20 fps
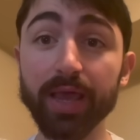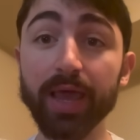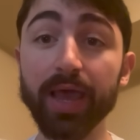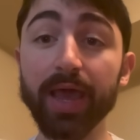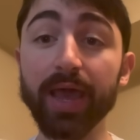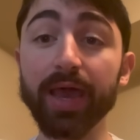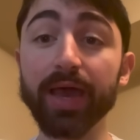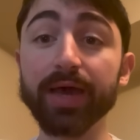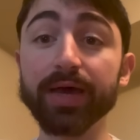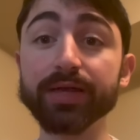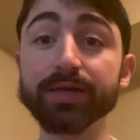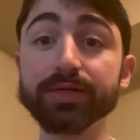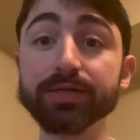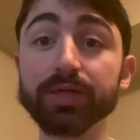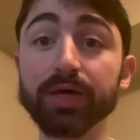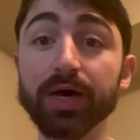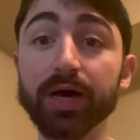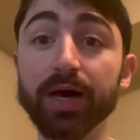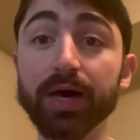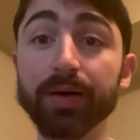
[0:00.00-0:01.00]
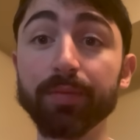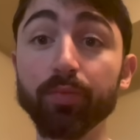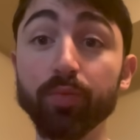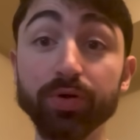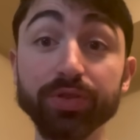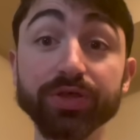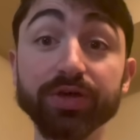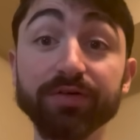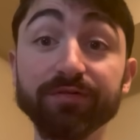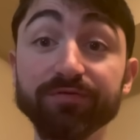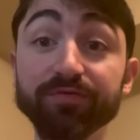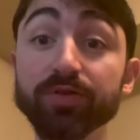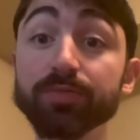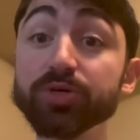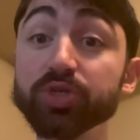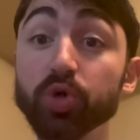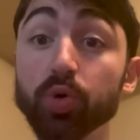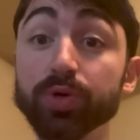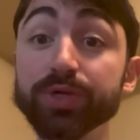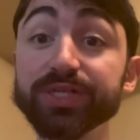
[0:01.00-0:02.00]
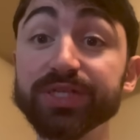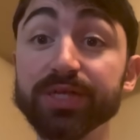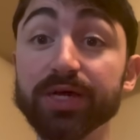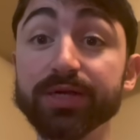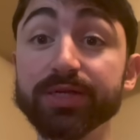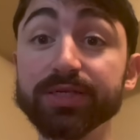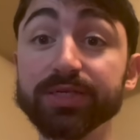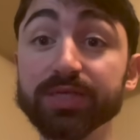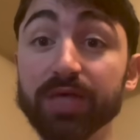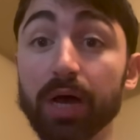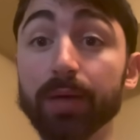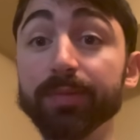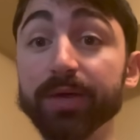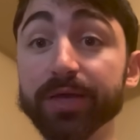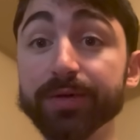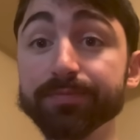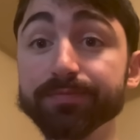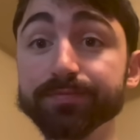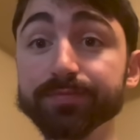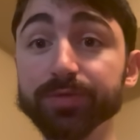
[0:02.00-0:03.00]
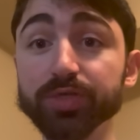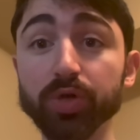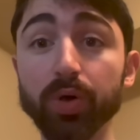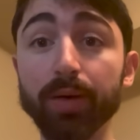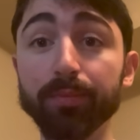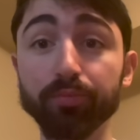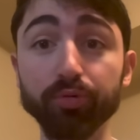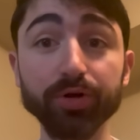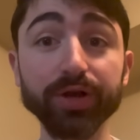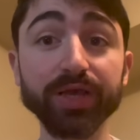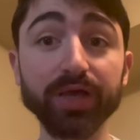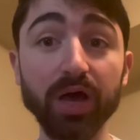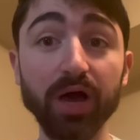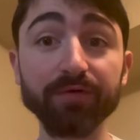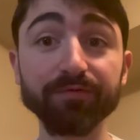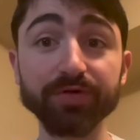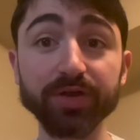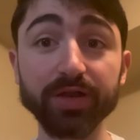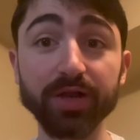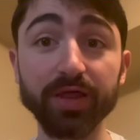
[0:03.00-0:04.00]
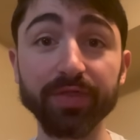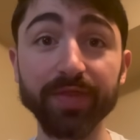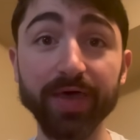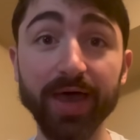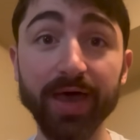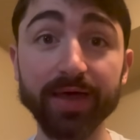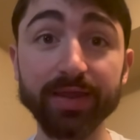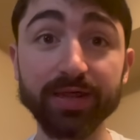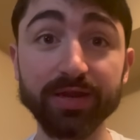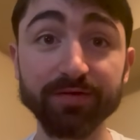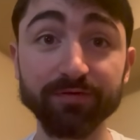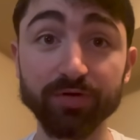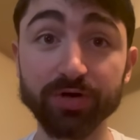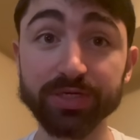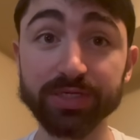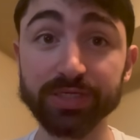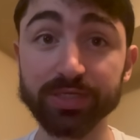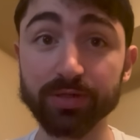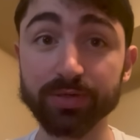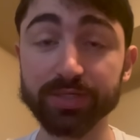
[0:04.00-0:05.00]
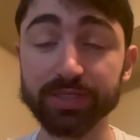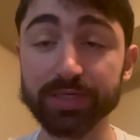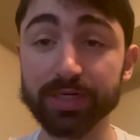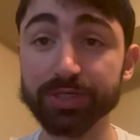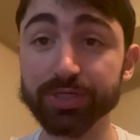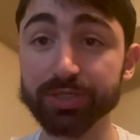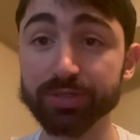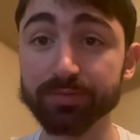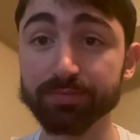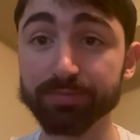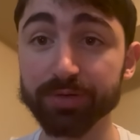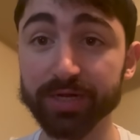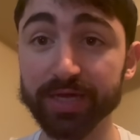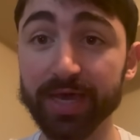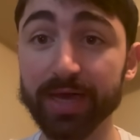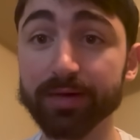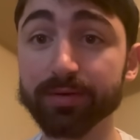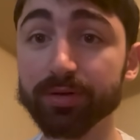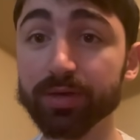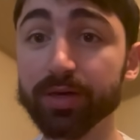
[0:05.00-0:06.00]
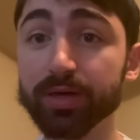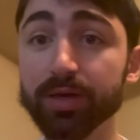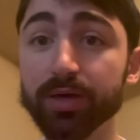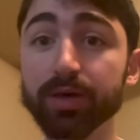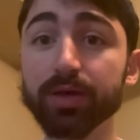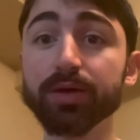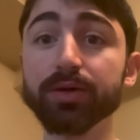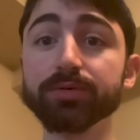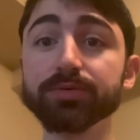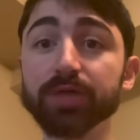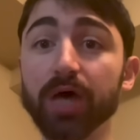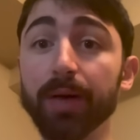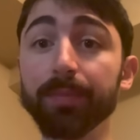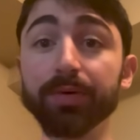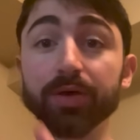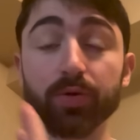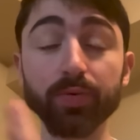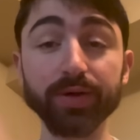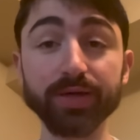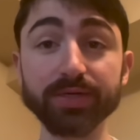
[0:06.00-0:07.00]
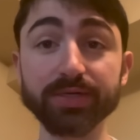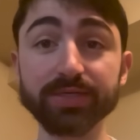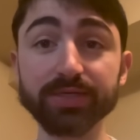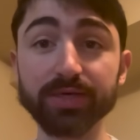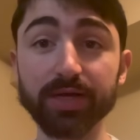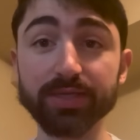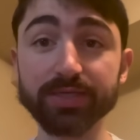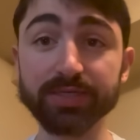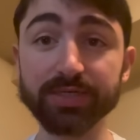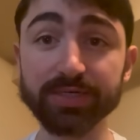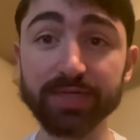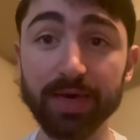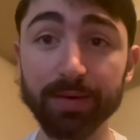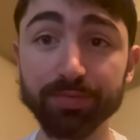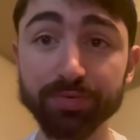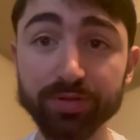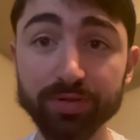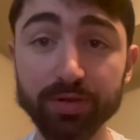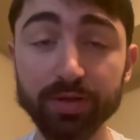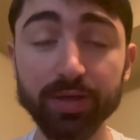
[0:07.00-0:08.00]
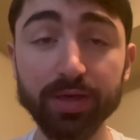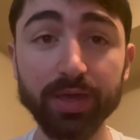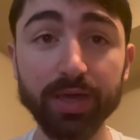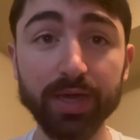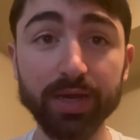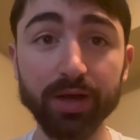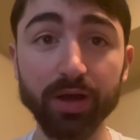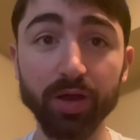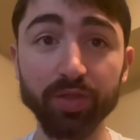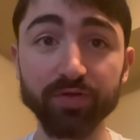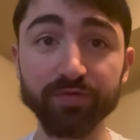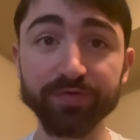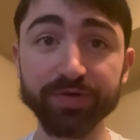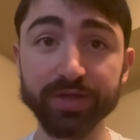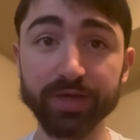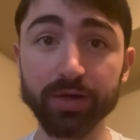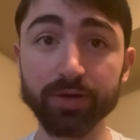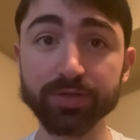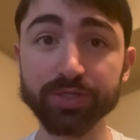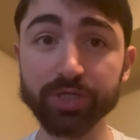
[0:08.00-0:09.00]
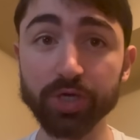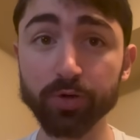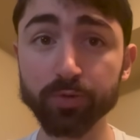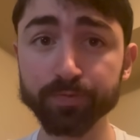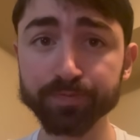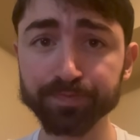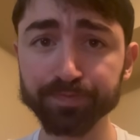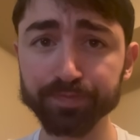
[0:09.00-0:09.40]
and um, with confirmatory studies coming. So I'm pretty confident in that inverse association. But again, topic we can discuss in depth in another video. So